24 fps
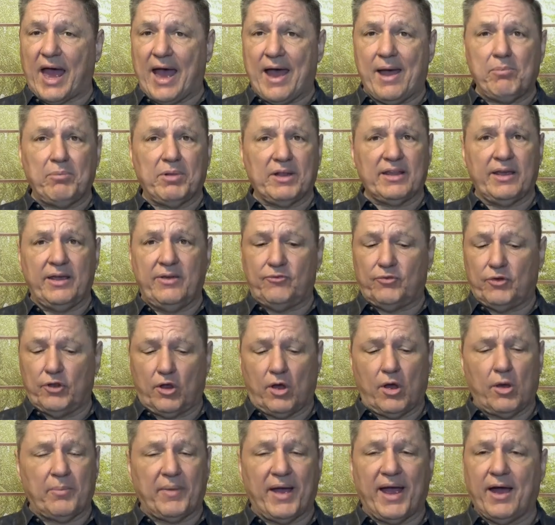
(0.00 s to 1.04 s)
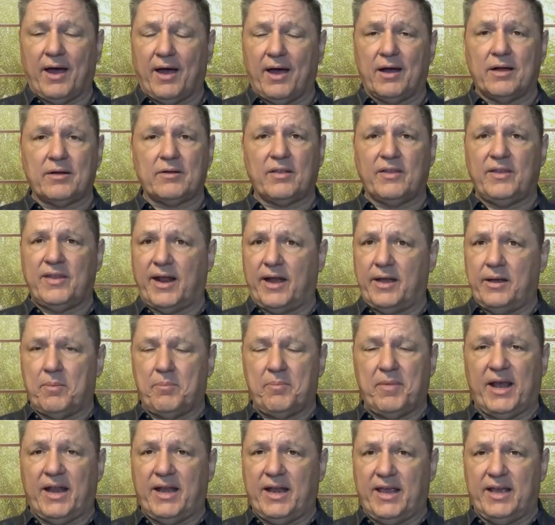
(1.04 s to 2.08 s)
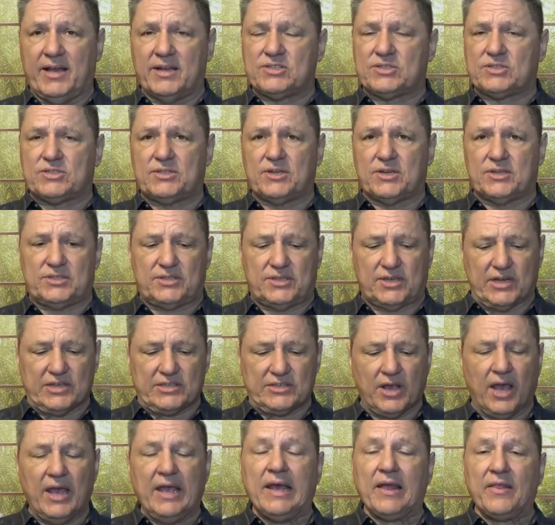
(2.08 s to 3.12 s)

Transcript: I believe with all my heart that in many instances